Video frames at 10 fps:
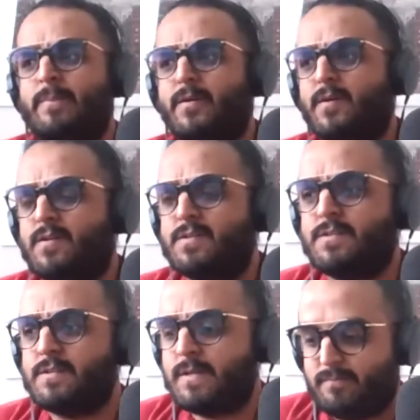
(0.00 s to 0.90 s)

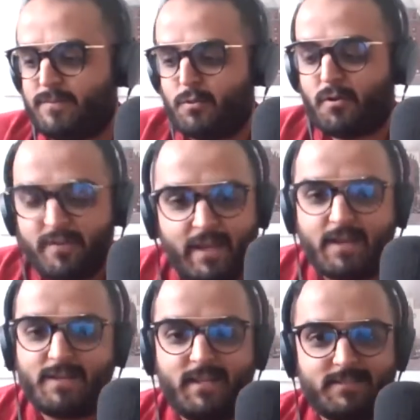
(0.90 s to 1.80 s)
because your
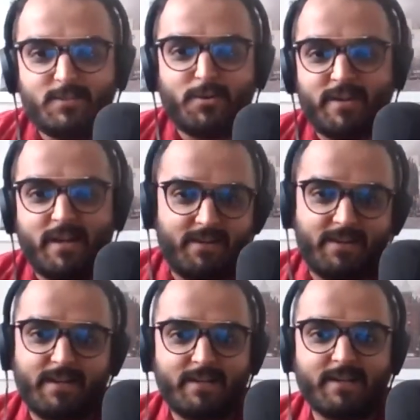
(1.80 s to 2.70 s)
reality is your
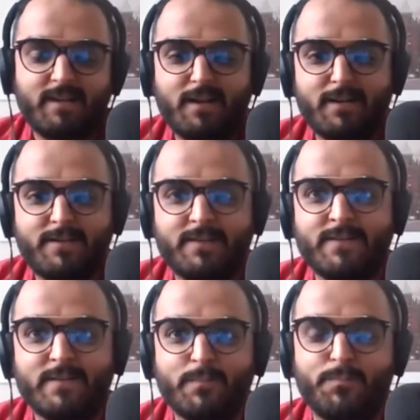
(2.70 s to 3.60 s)
reality right like i can't
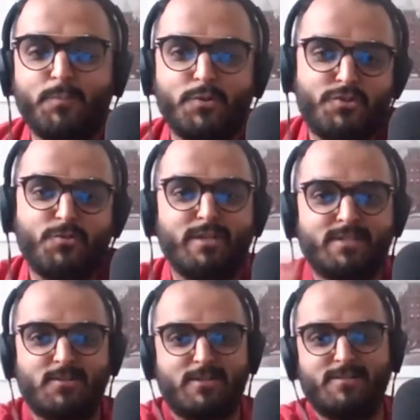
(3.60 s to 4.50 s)
put you in a
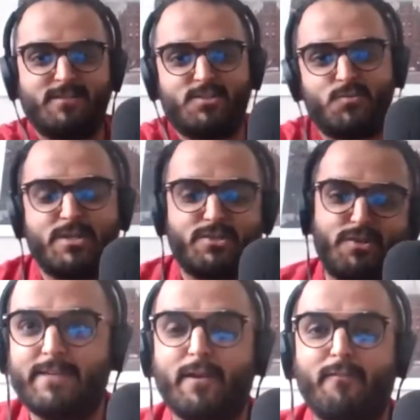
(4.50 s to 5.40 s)
certain
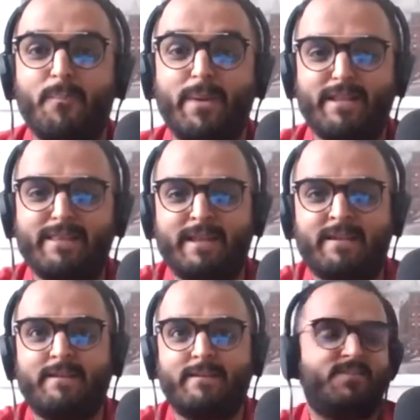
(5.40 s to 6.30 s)
situation if you haven't been in
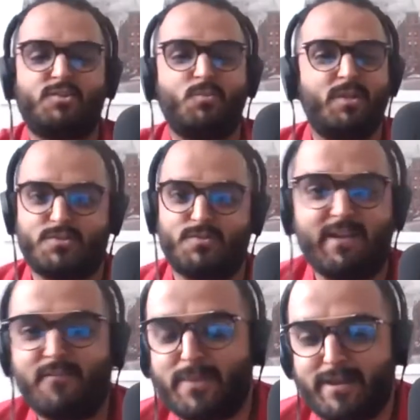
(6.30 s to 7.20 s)
that situation you
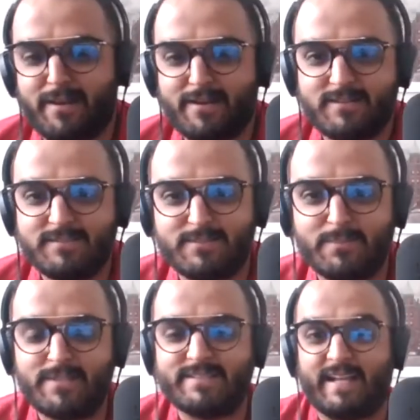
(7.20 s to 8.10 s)
haven't been in it
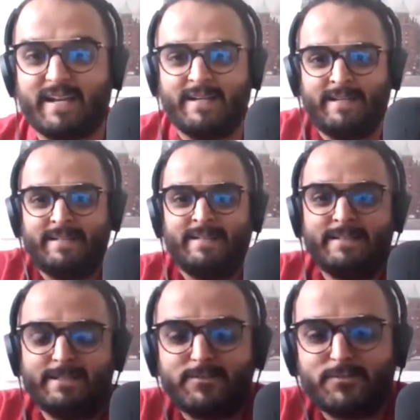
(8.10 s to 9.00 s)
simple as that
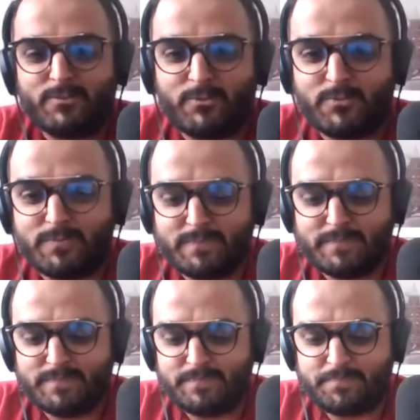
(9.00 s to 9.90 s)
so
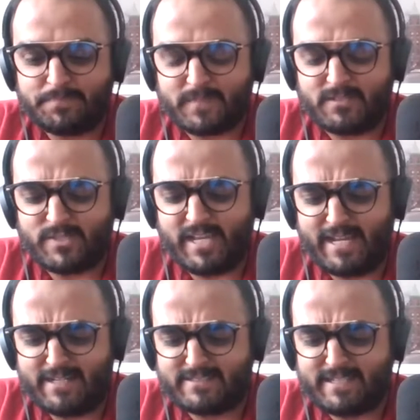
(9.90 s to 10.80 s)
so yeah
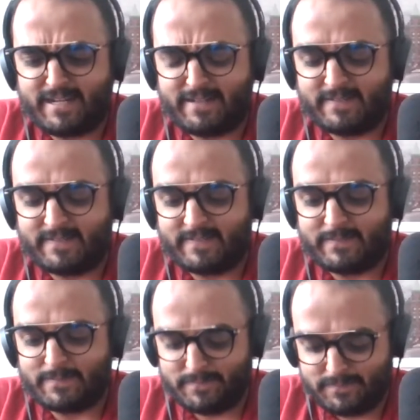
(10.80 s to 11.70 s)
i understand
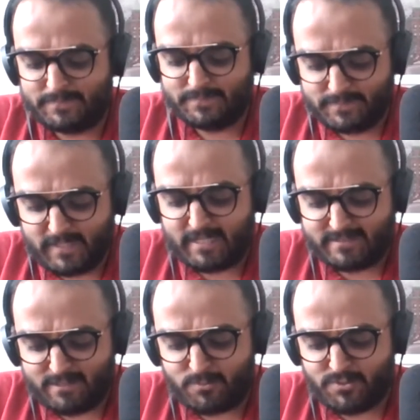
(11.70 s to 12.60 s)
uh, i
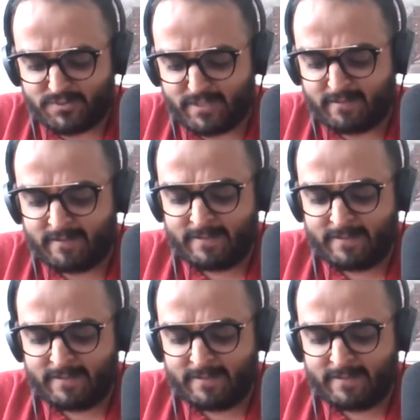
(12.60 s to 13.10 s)
understand what you're saying